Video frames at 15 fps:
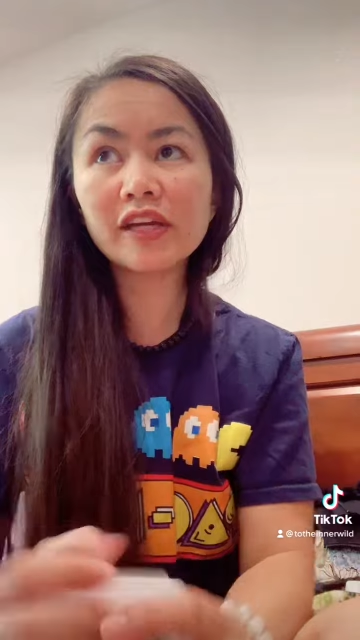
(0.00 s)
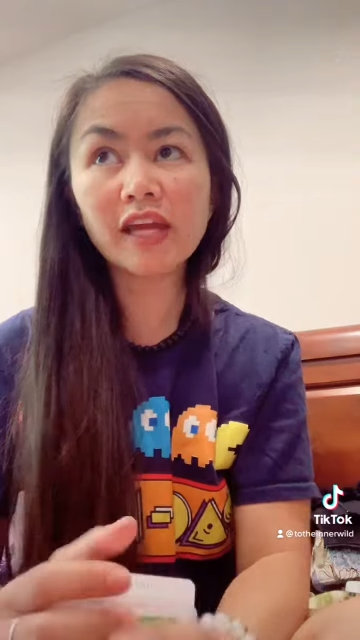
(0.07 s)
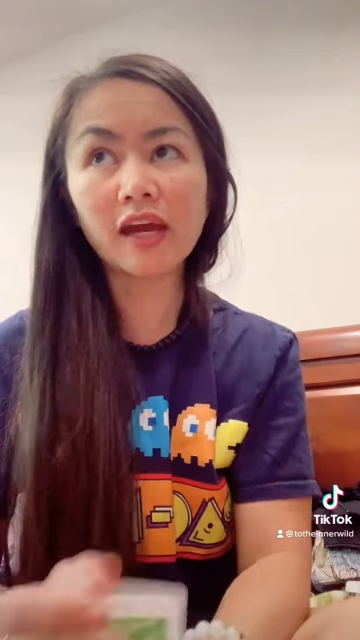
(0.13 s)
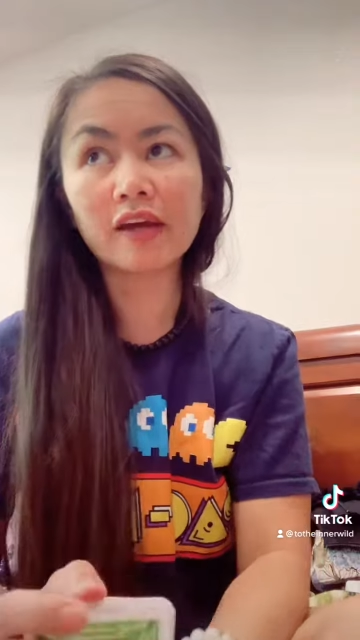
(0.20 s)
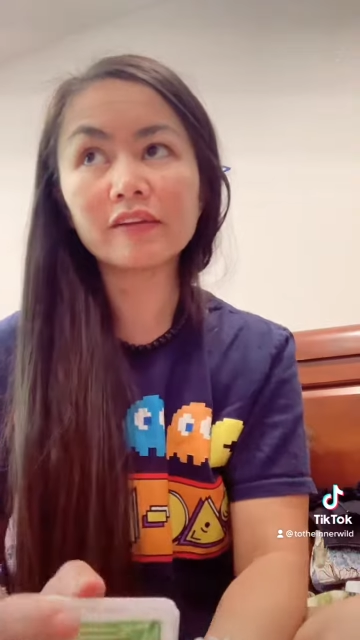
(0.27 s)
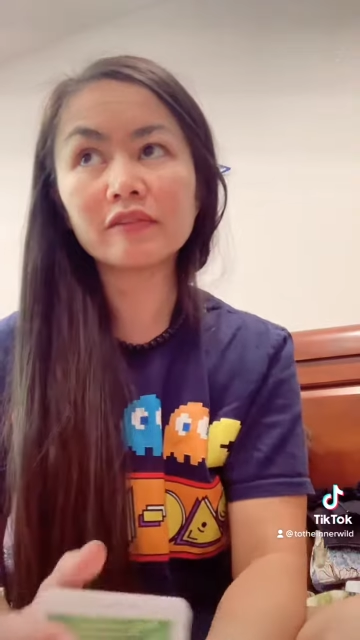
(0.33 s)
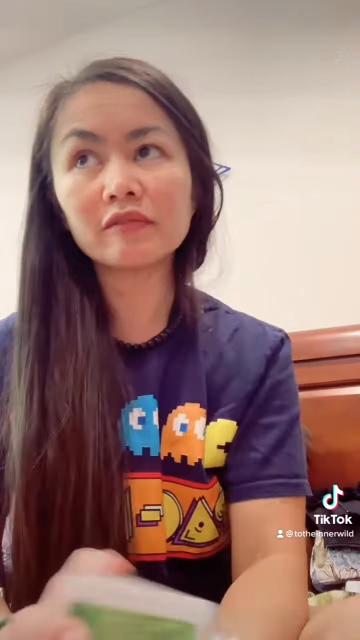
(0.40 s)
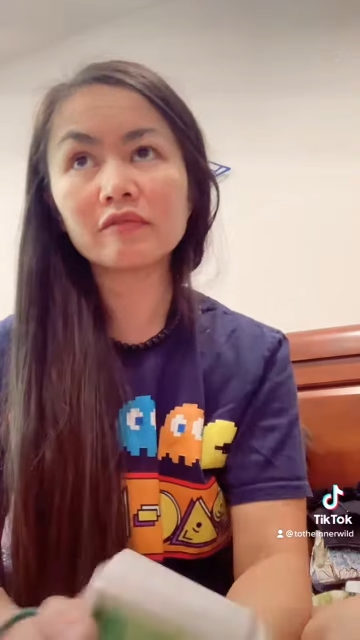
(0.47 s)

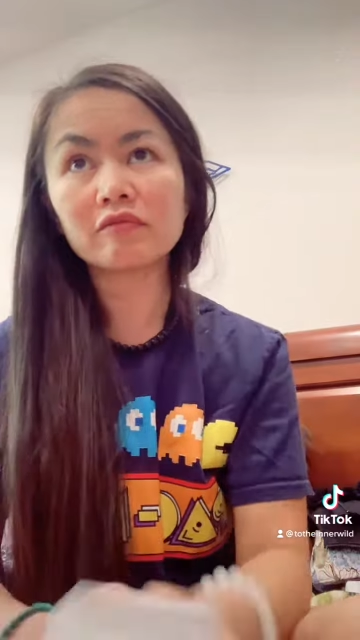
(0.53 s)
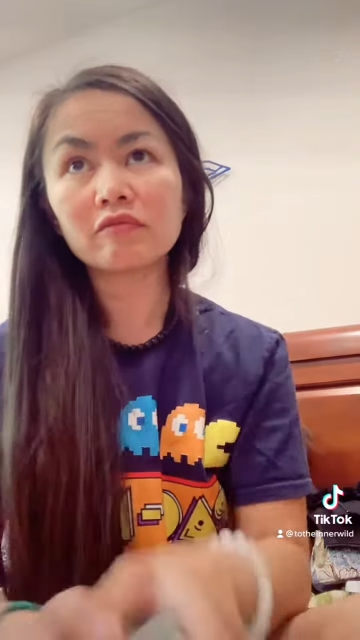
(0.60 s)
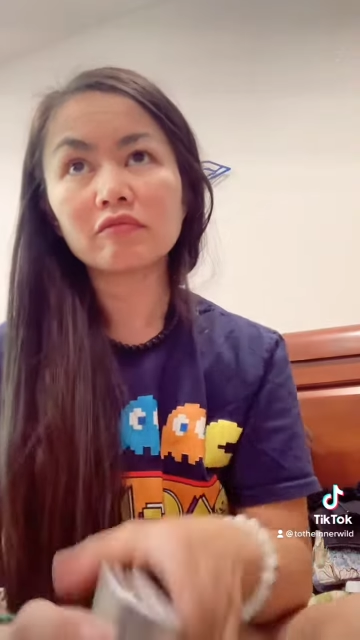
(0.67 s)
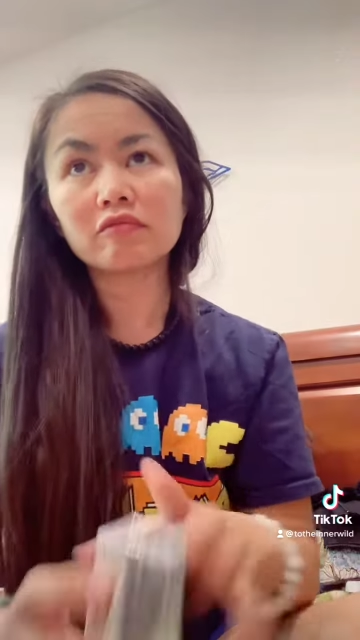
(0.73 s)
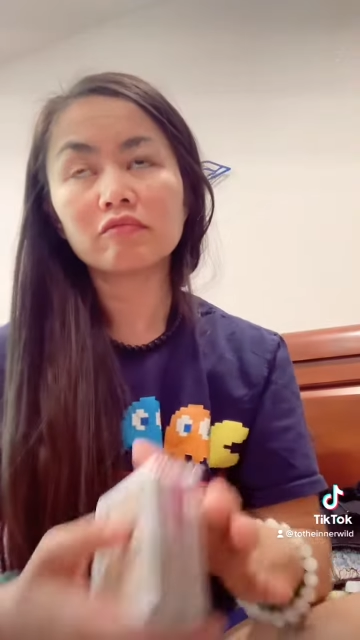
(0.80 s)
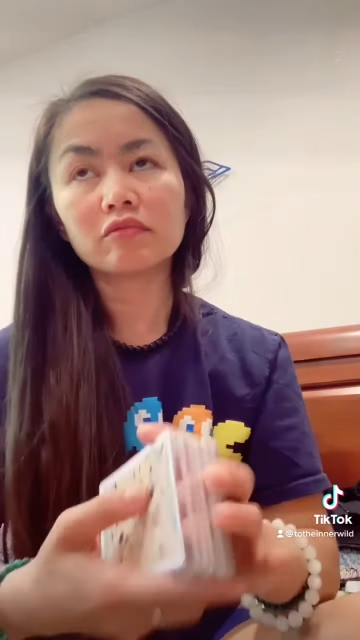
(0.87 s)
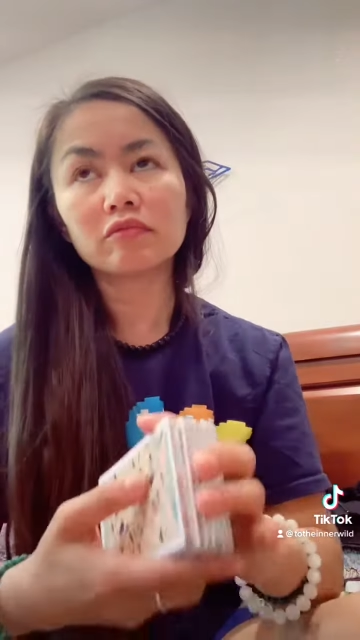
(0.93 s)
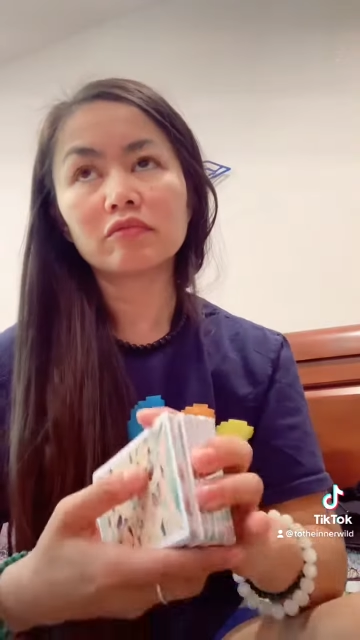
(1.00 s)
at?
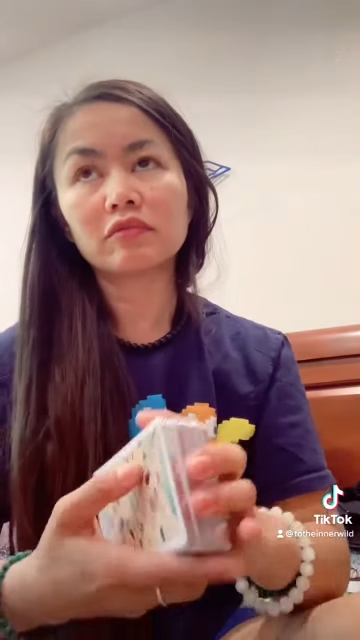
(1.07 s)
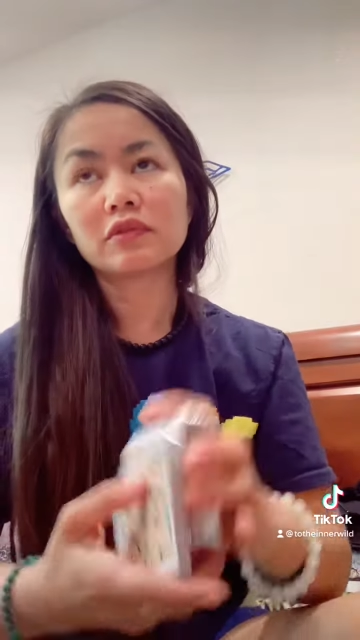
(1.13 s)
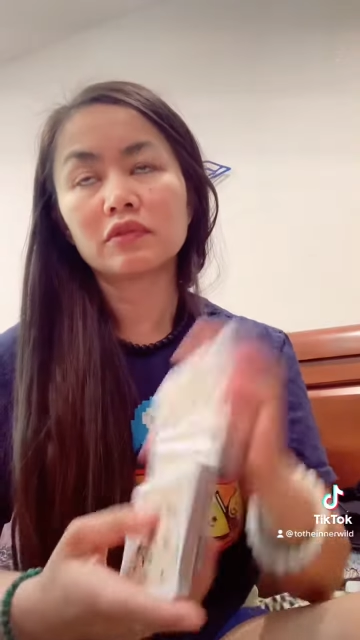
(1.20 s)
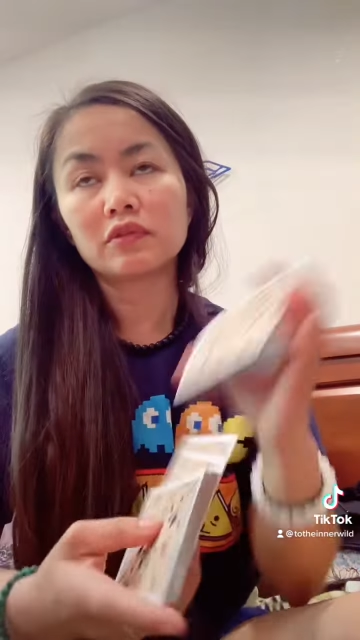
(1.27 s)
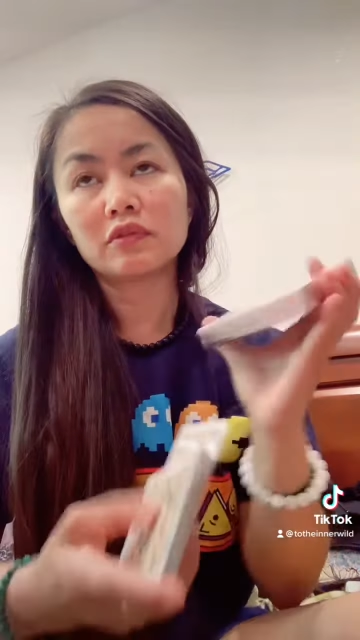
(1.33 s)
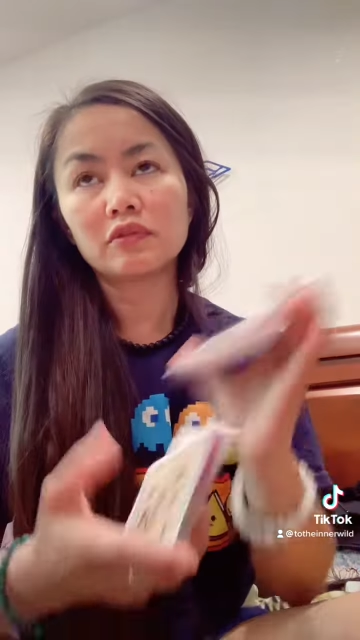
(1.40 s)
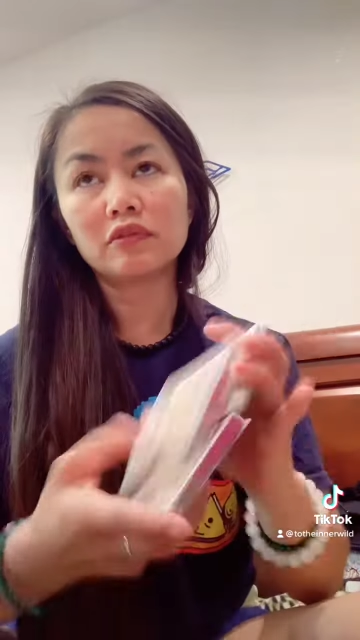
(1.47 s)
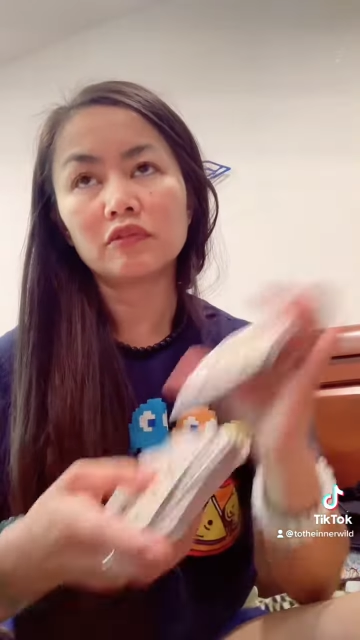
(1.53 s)

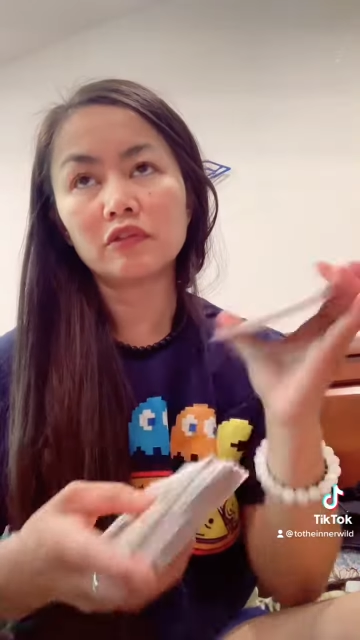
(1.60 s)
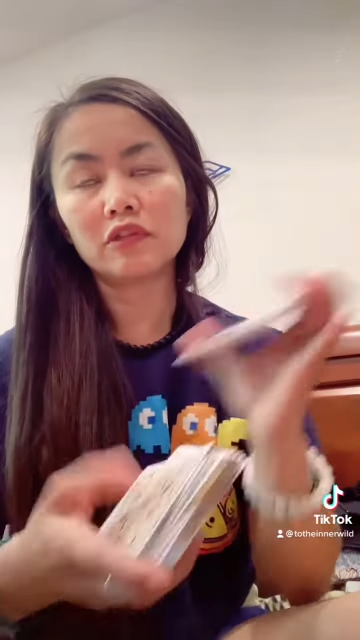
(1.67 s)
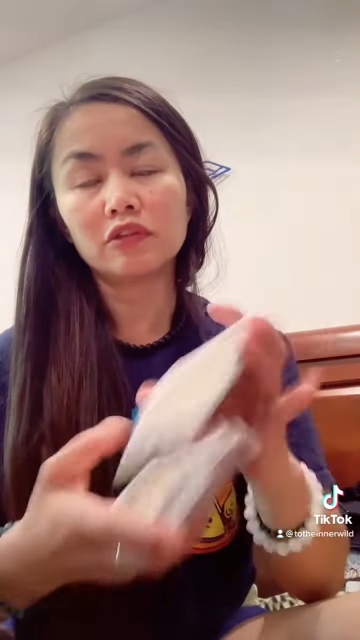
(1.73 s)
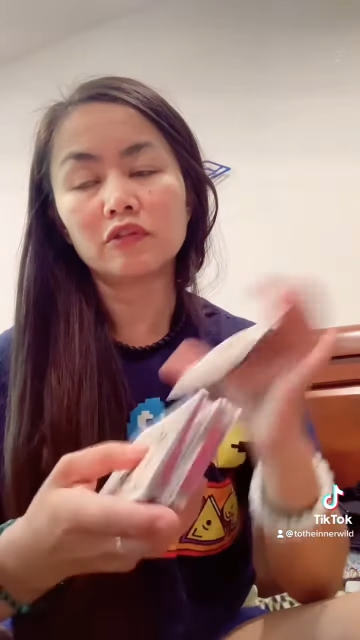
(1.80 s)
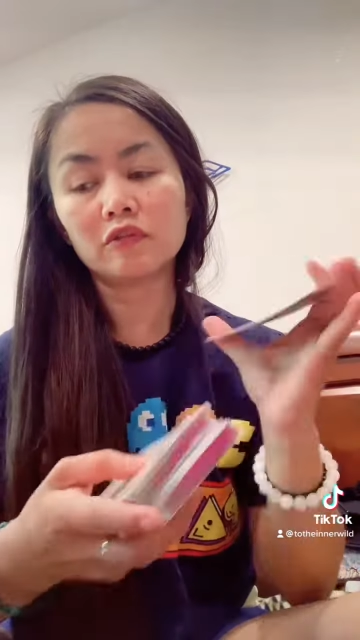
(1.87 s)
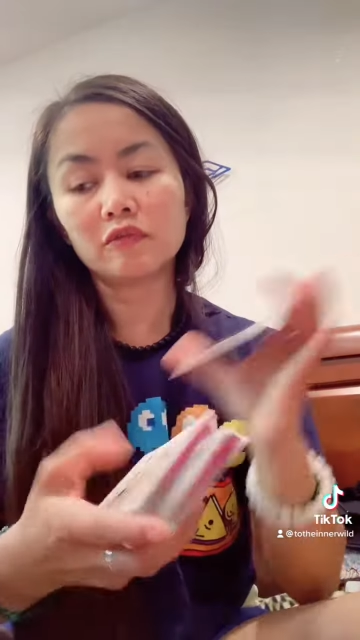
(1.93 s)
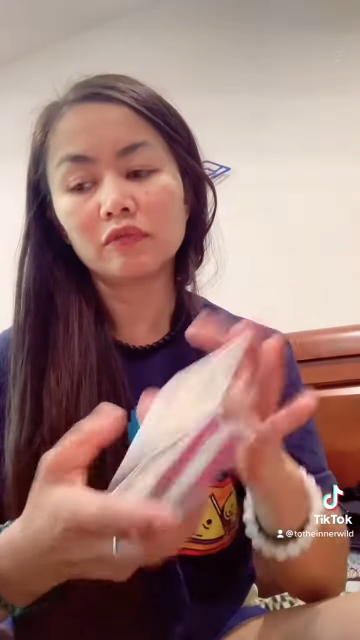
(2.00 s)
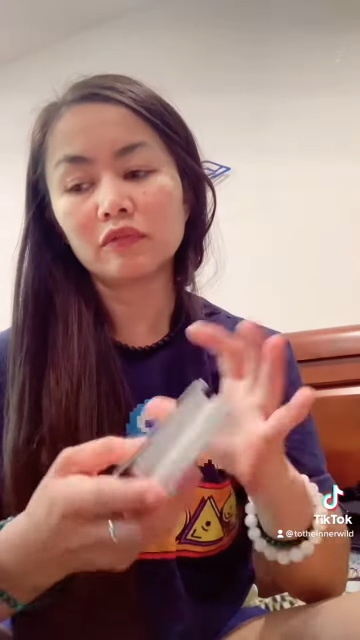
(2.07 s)
You know?